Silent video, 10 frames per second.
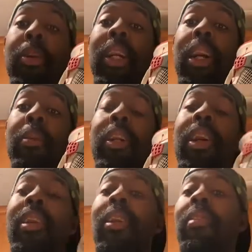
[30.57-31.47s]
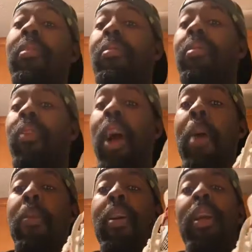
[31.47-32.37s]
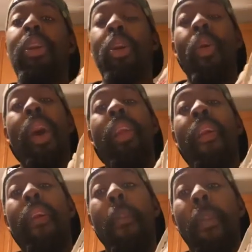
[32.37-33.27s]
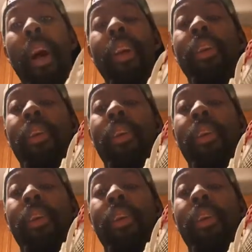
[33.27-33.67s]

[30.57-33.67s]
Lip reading: channel, make sure you guys hit that subscribe button and join the Monster